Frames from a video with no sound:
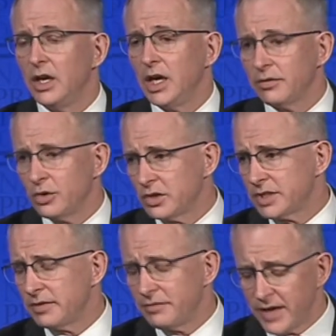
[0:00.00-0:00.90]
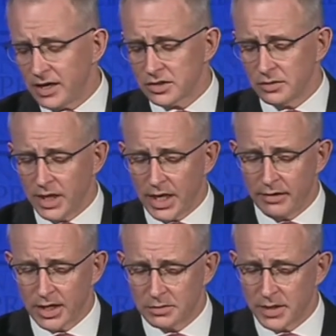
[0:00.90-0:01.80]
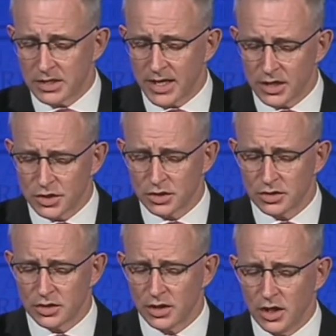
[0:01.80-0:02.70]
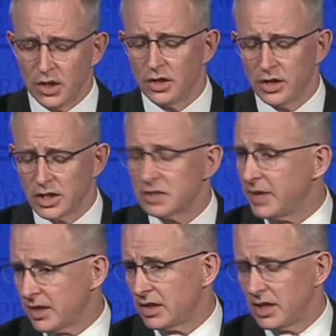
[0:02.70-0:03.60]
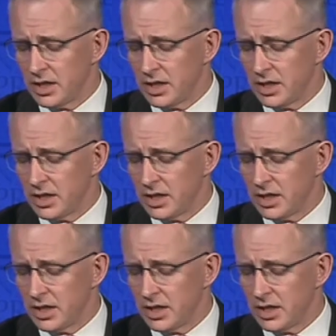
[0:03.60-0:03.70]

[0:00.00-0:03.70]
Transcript: And of course, if it fails to meet our expectations, you can expect the